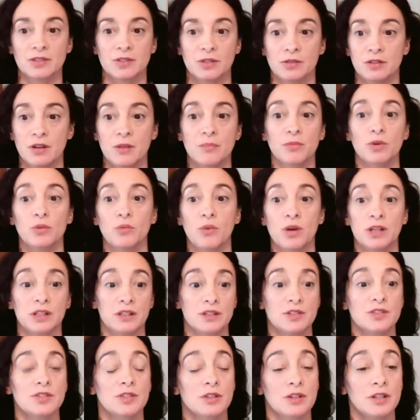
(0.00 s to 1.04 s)
So number one,
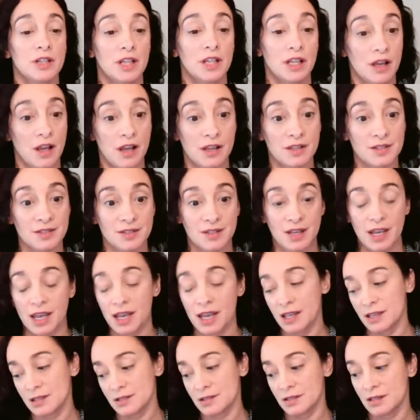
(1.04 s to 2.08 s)
asserting us
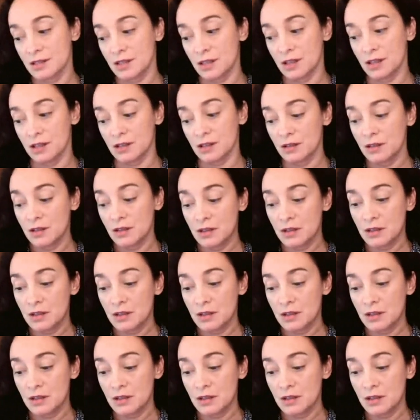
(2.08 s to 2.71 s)
as the